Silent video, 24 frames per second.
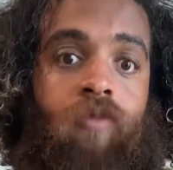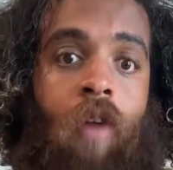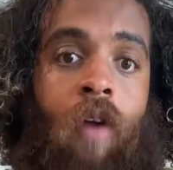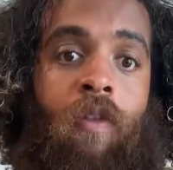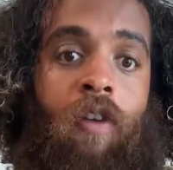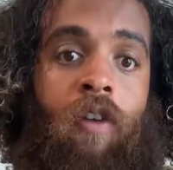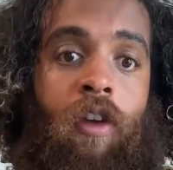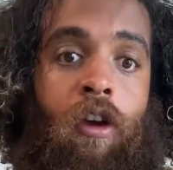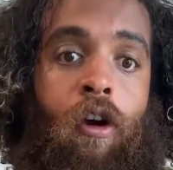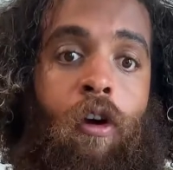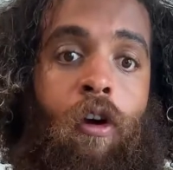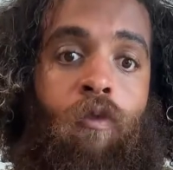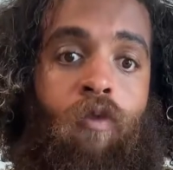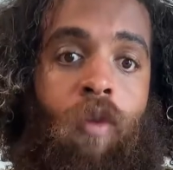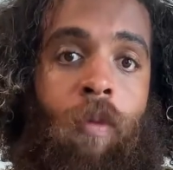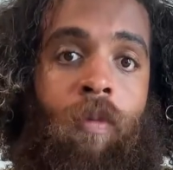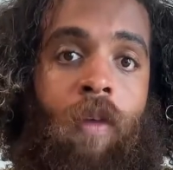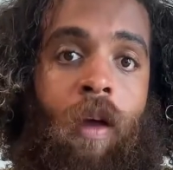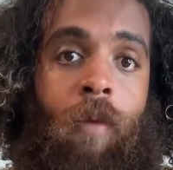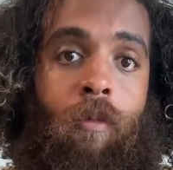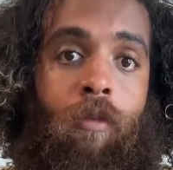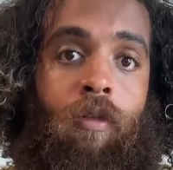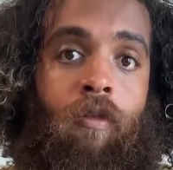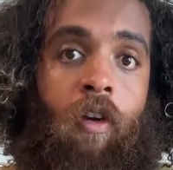every year from
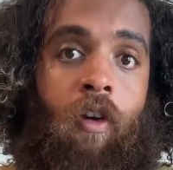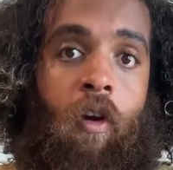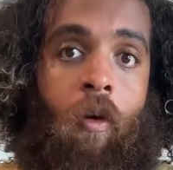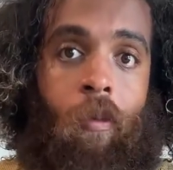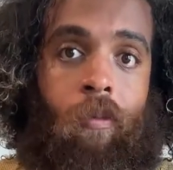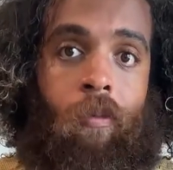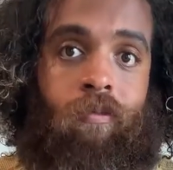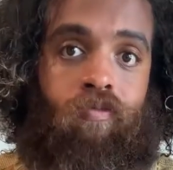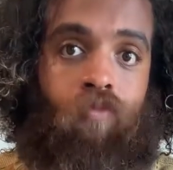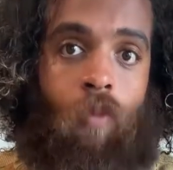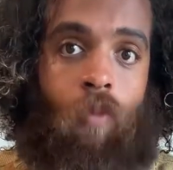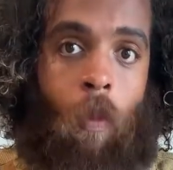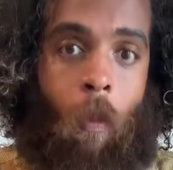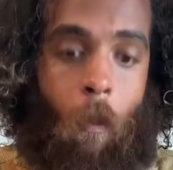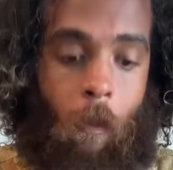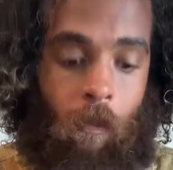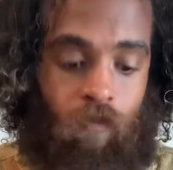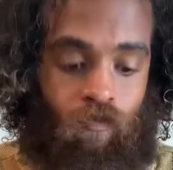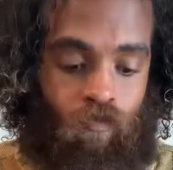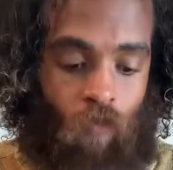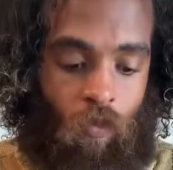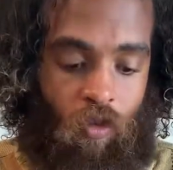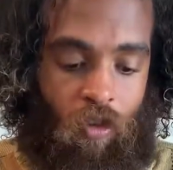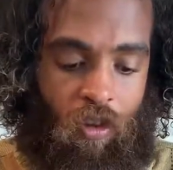that movie.
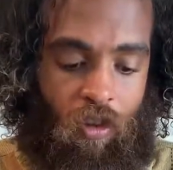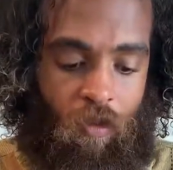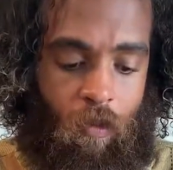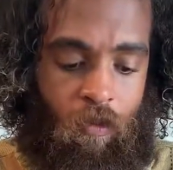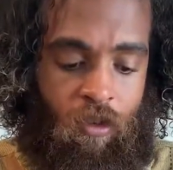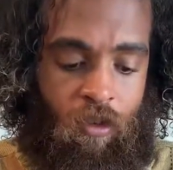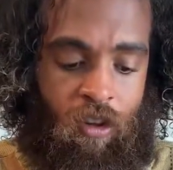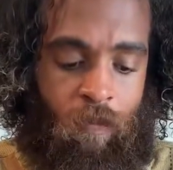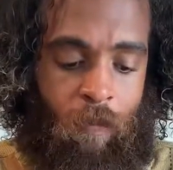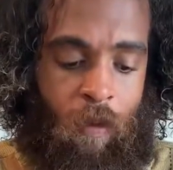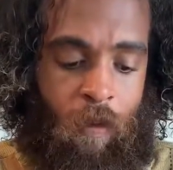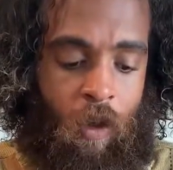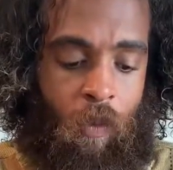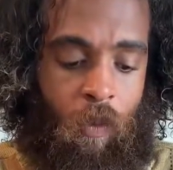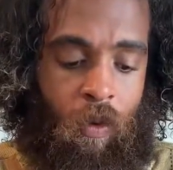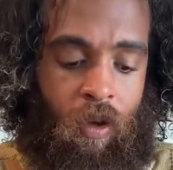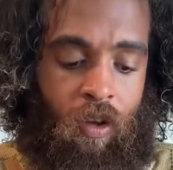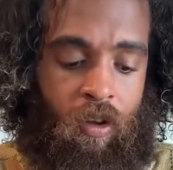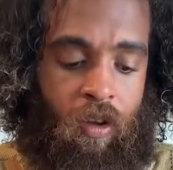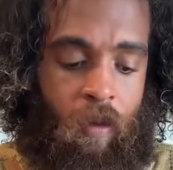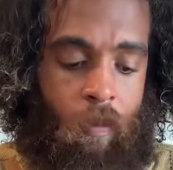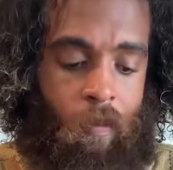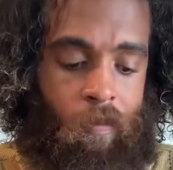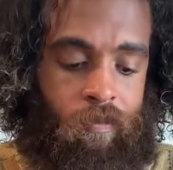Just pick one
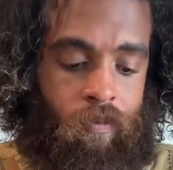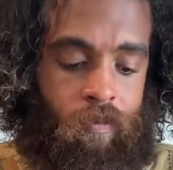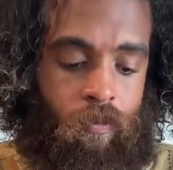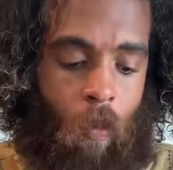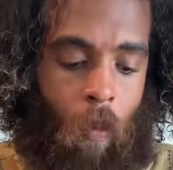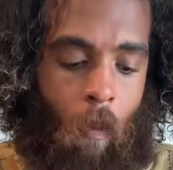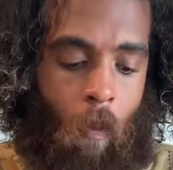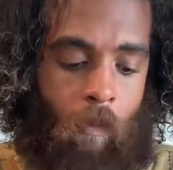of them.